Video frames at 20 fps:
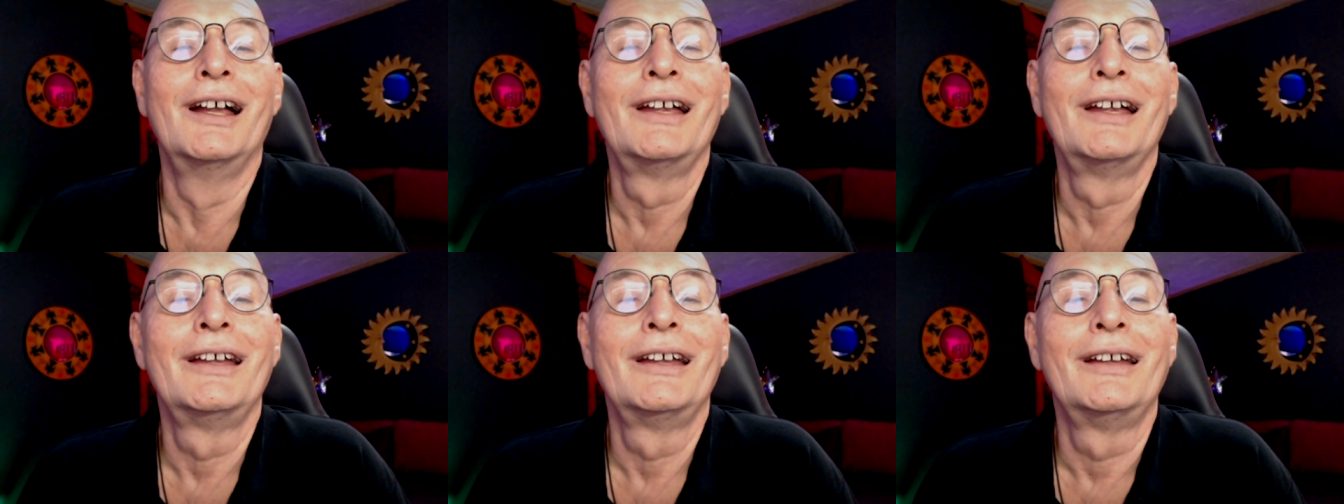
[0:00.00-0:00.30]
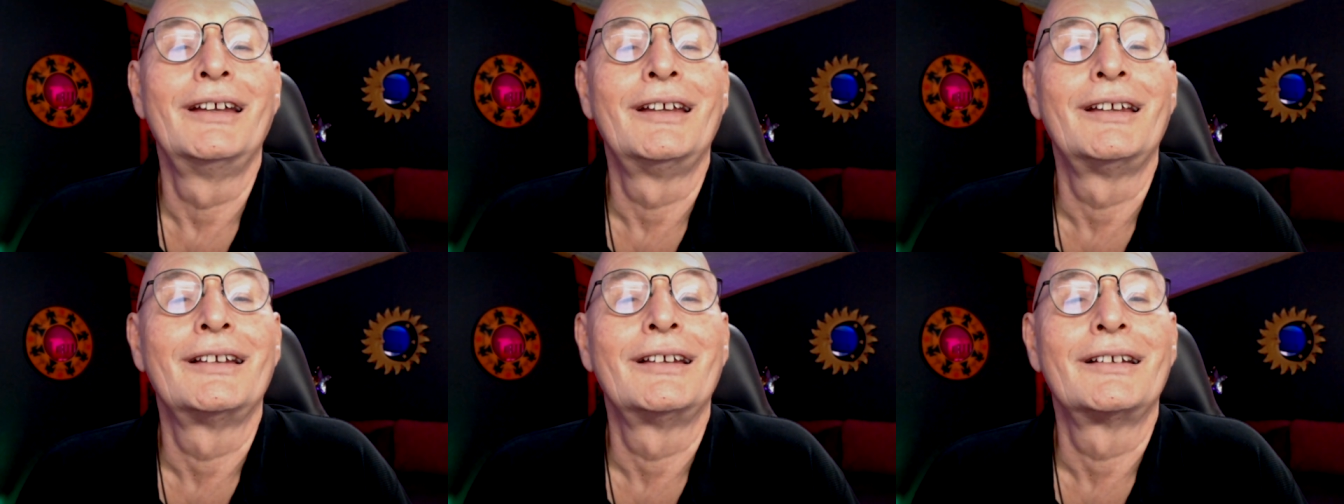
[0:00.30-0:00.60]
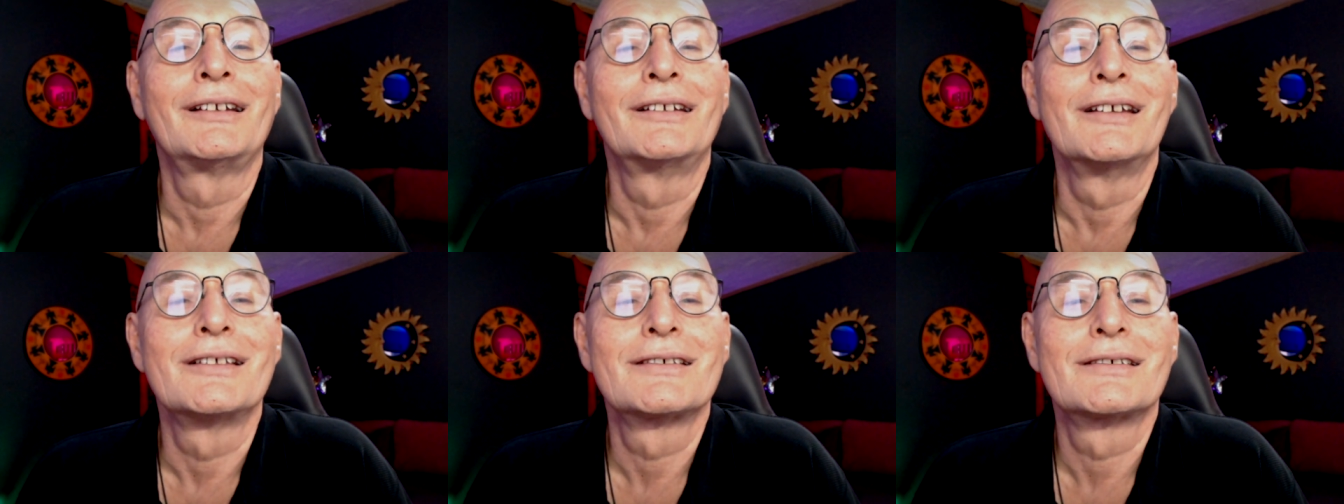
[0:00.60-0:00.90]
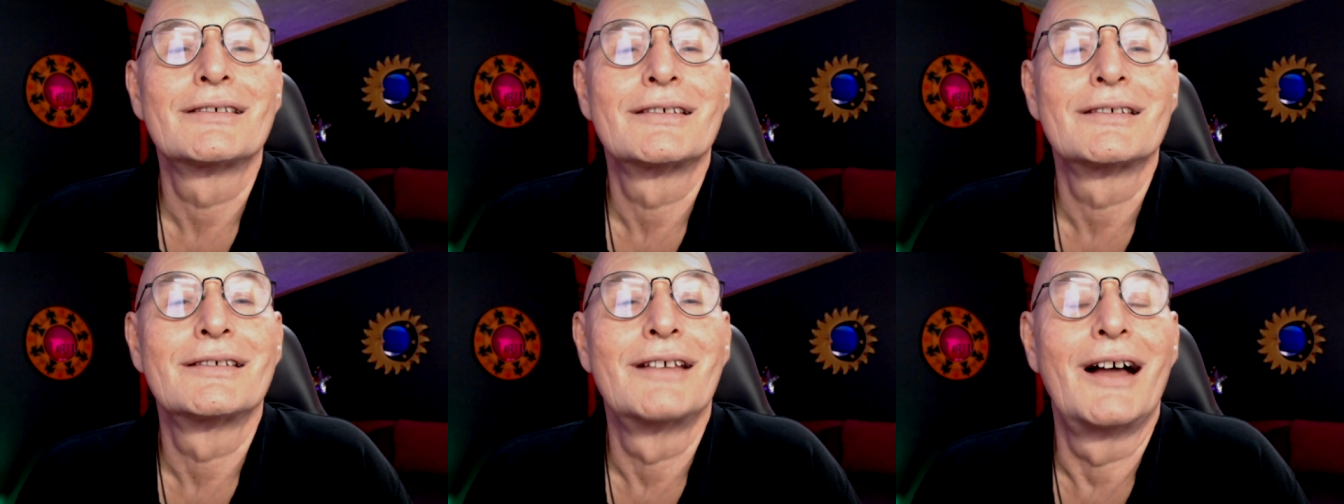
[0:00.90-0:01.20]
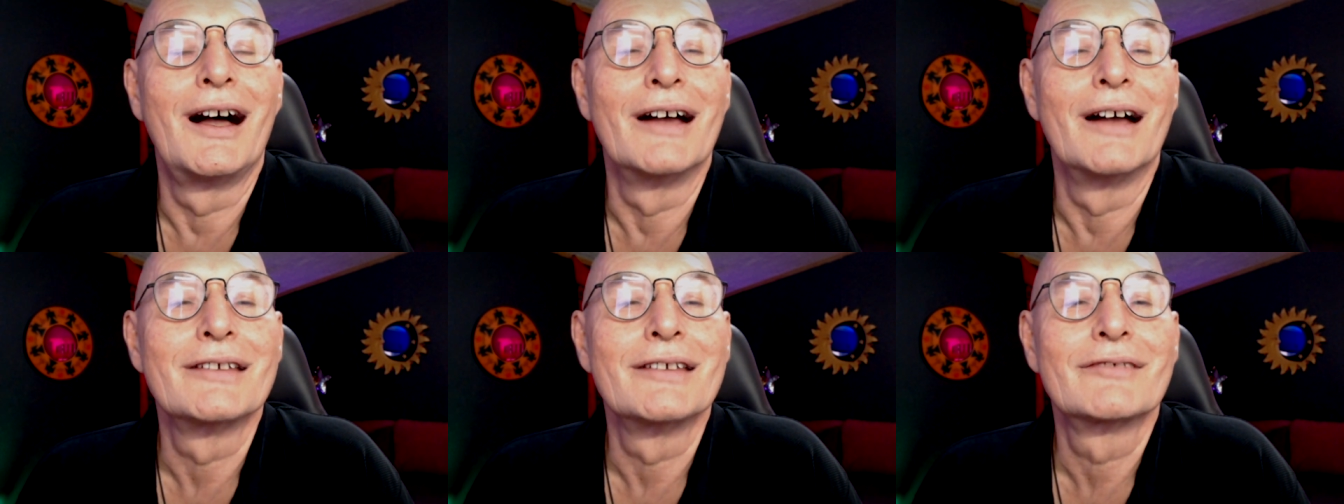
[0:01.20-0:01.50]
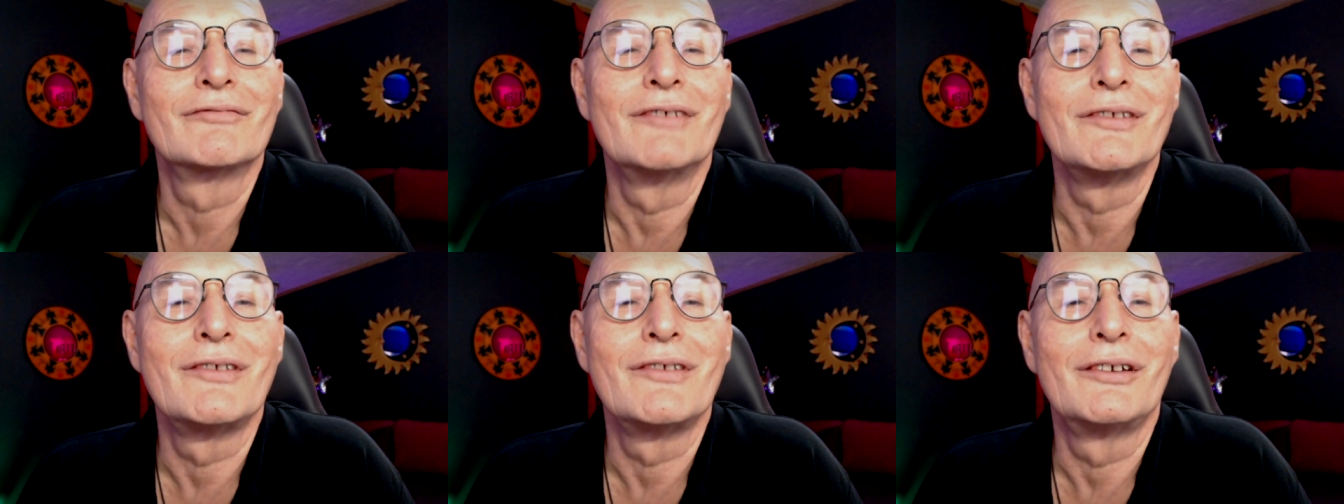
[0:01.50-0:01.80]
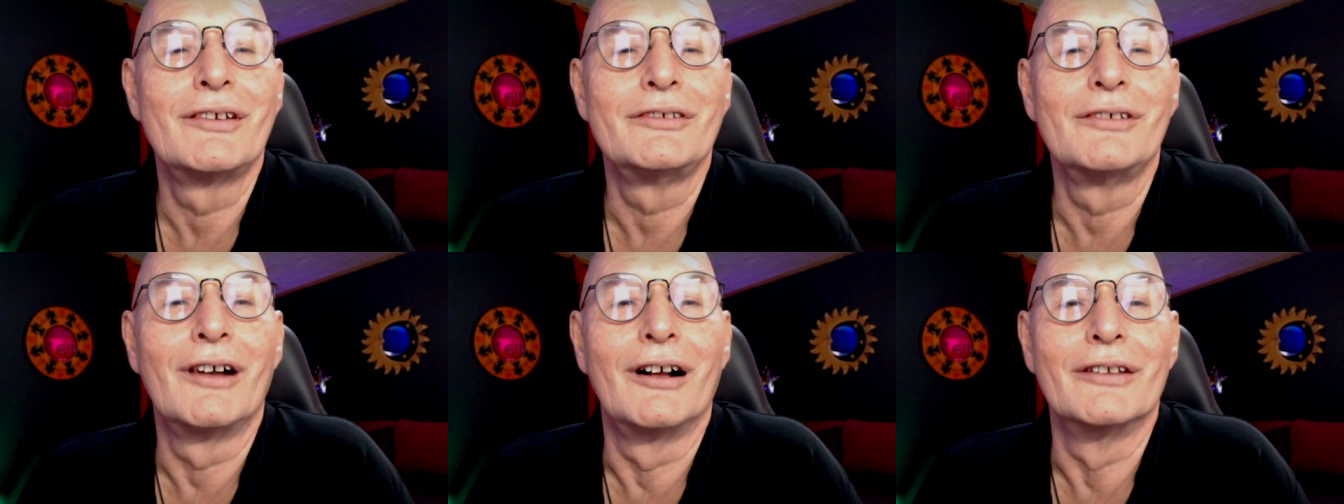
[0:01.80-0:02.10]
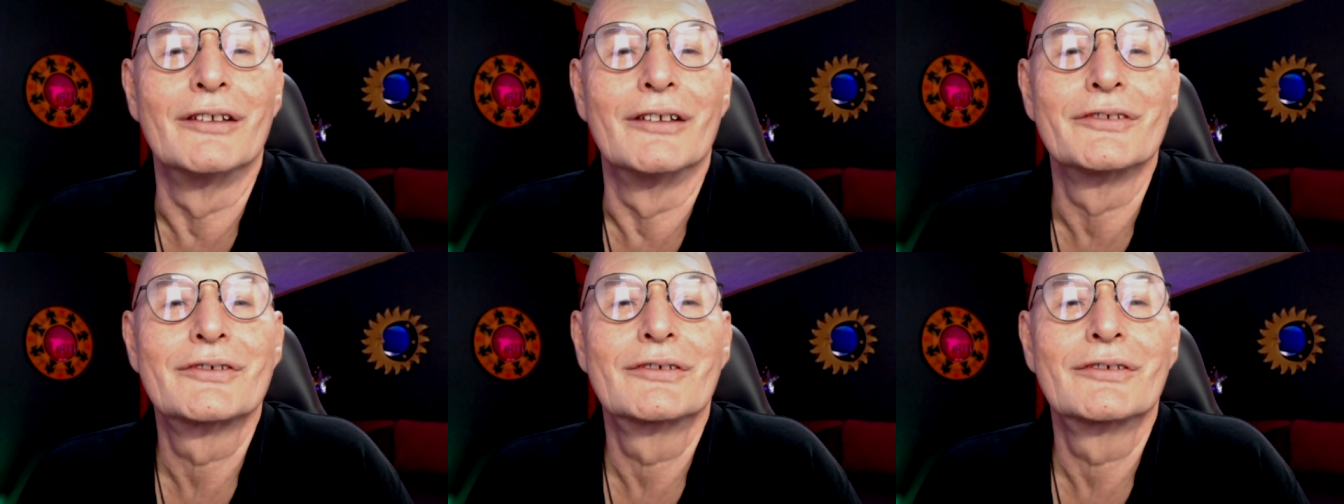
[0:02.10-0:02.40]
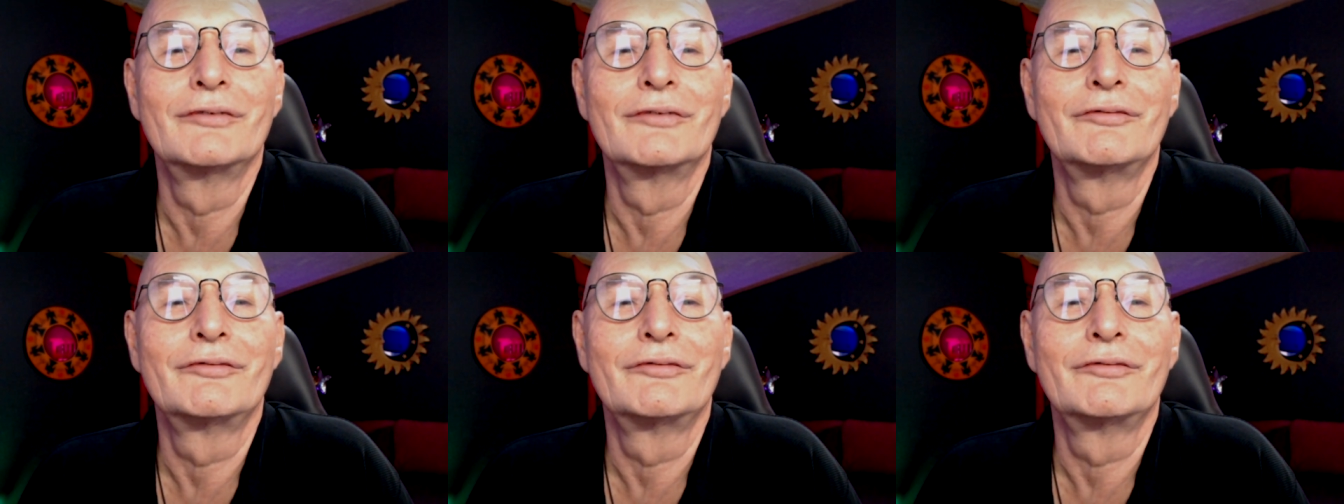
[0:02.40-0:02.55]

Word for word: And let's ask whether you also